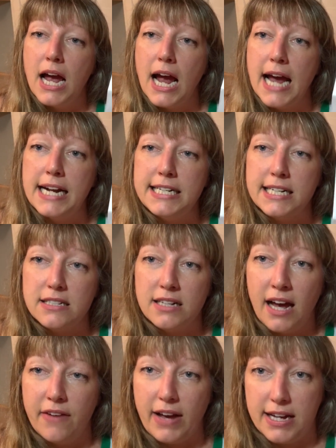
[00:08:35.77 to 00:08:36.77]
and it doesn't
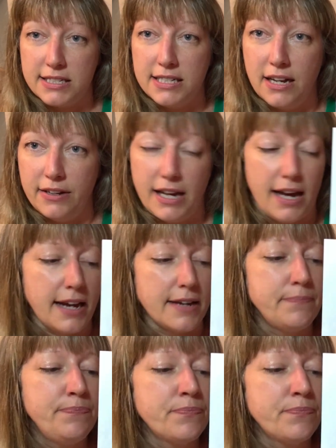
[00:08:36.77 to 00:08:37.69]
have acetaldehyde.